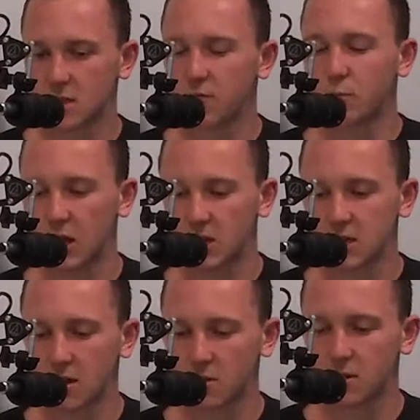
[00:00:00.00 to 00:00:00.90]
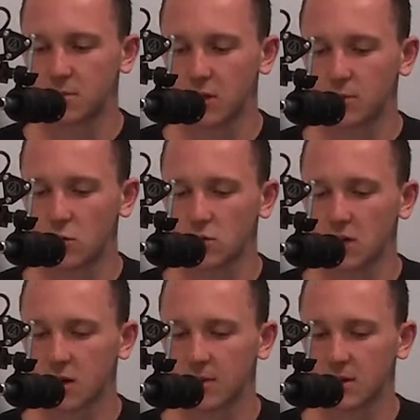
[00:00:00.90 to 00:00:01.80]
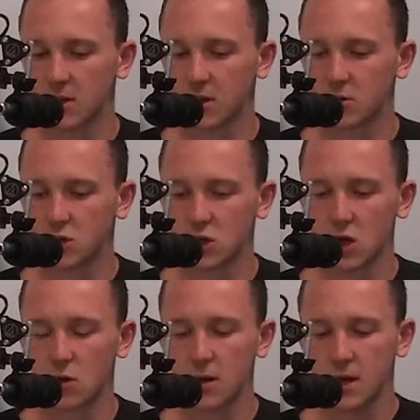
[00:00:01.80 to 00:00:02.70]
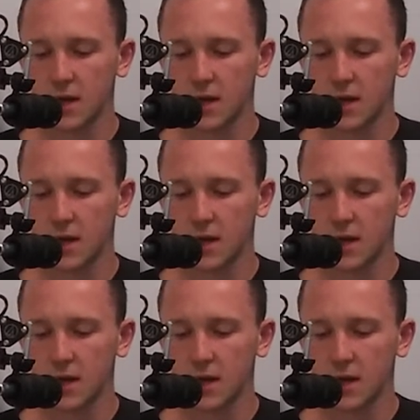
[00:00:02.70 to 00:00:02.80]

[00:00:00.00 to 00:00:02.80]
They've branched out a little bit, but we'll talk about that later in the show.